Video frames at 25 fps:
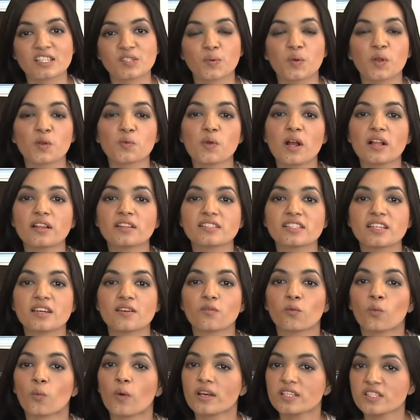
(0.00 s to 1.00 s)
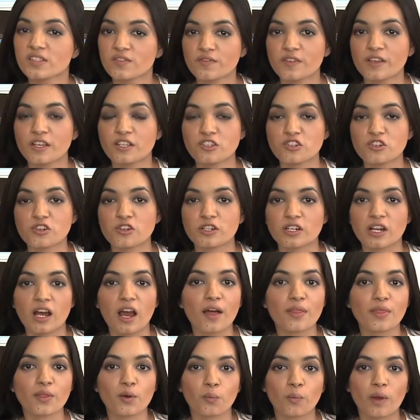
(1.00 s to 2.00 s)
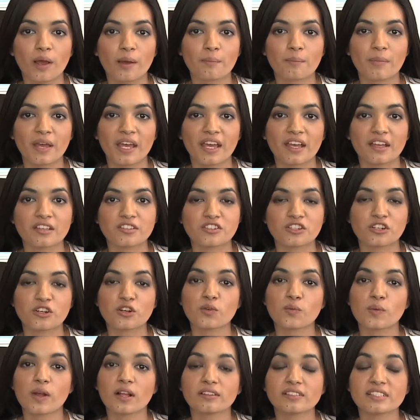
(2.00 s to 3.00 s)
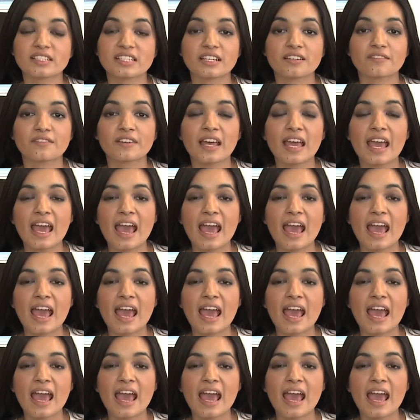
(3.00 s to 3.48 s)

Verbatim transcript: when a relative was featured on the web page, and her relative